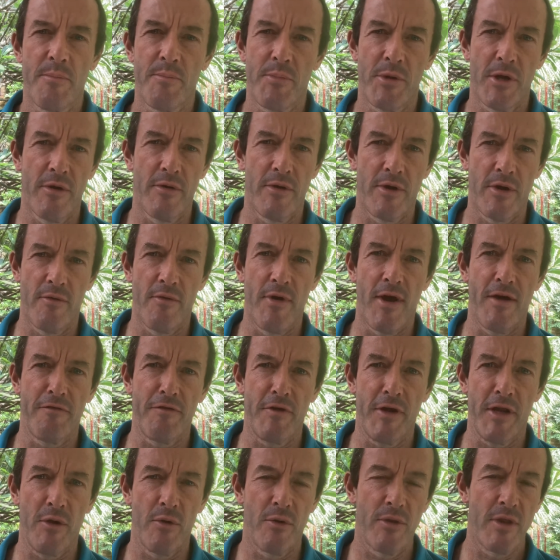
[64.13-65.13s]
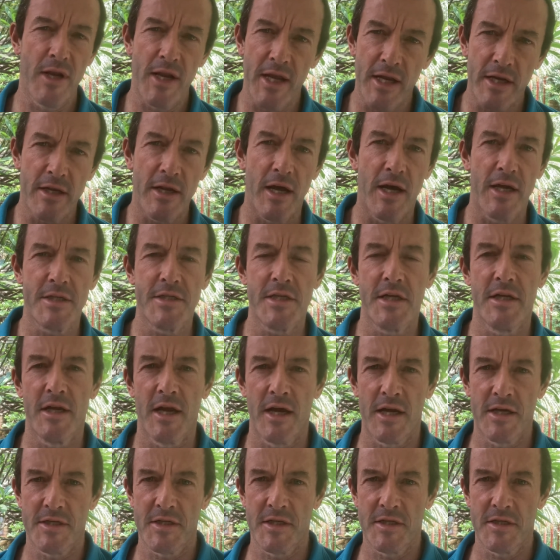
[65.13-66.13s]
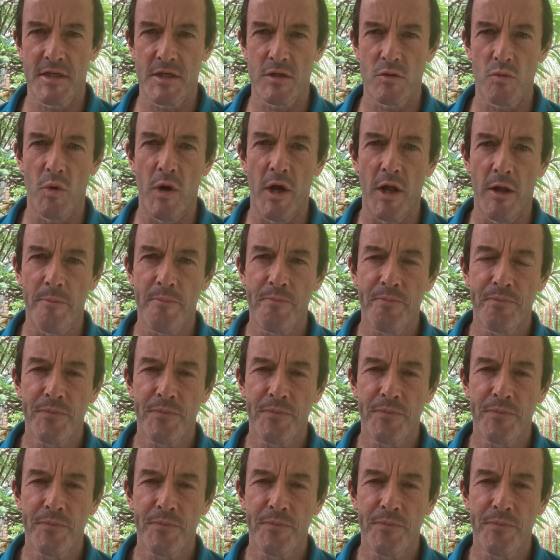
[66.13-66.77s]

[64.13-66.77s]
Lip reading: period roughly, or the late 1990s as well.